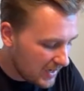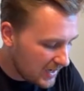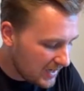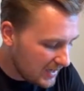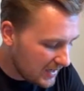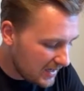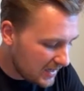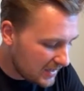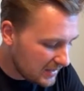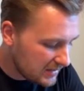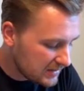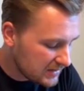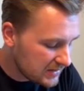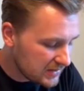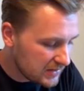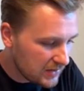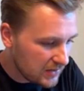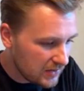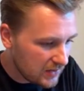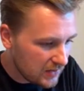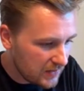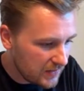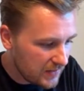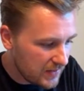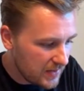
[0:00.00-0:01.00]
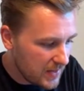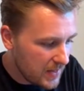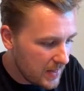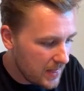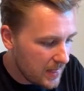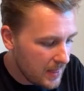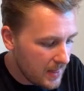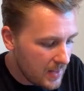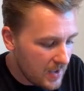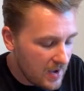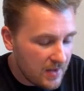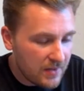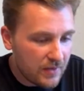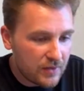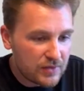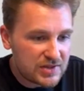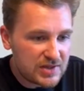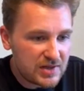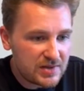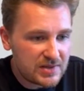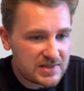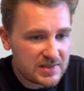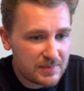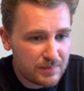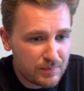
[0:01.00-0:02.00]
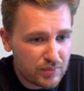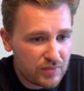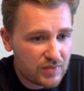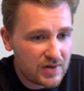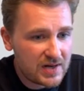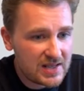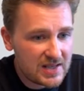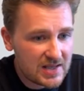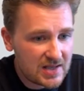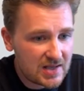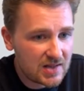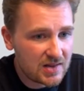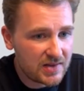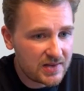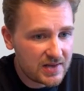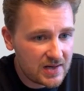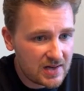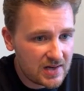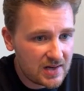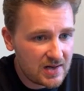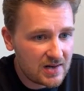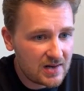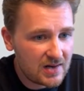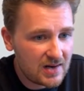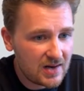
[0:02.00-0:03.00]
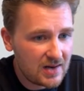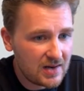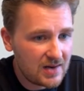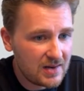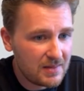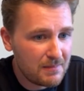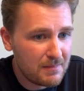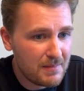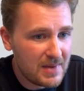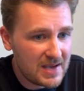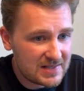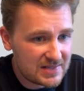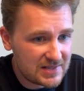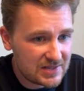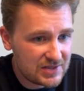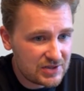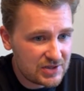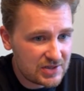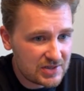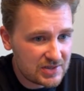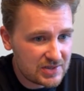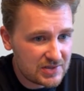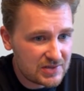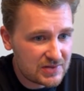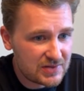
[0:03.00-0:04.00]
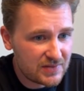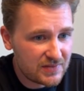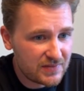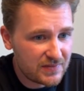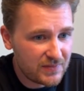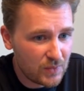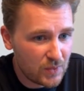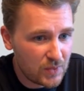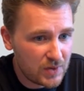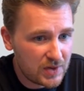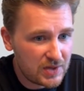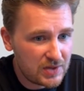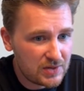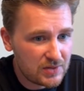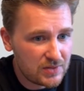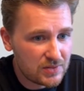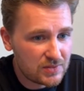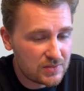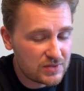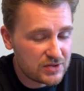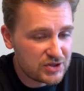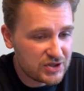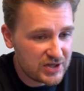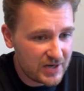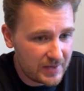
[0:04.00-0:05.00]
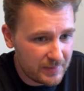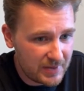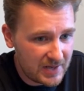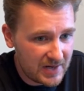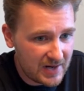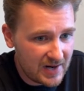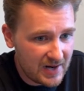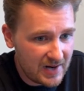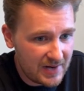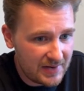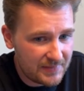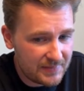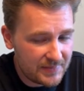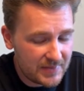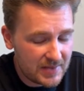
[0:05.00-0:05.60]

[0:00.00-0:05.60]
right? And so those are some pretty clear messages for you, Gemini,